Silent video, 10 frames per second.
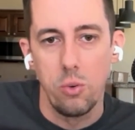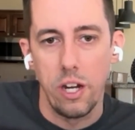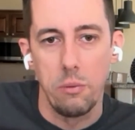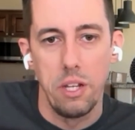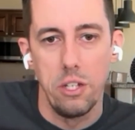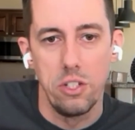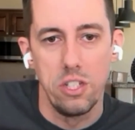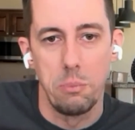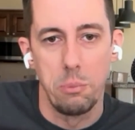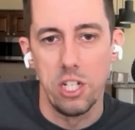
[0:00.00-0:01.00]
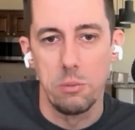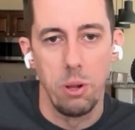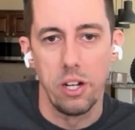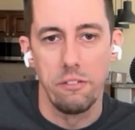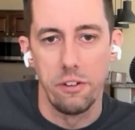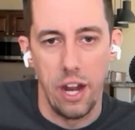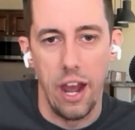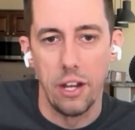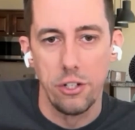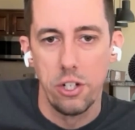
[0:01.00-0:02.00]
recommend using the Breeze plugin for
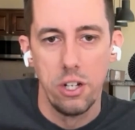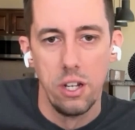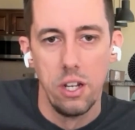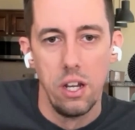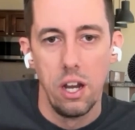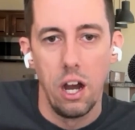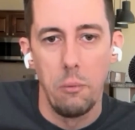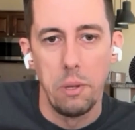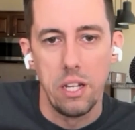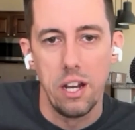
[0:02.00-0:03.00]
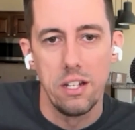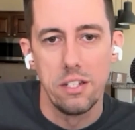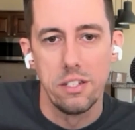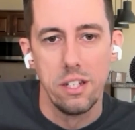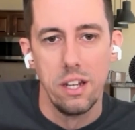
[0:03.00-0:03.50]
cache, because